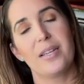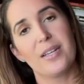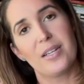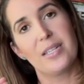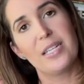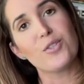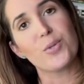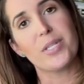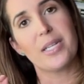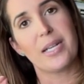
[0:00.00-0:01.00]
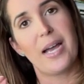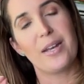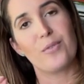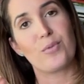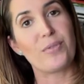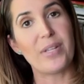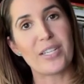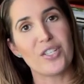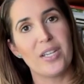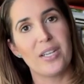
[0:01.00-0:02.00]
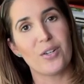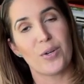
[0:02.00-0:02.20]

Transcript: in an interesting kind of reflection,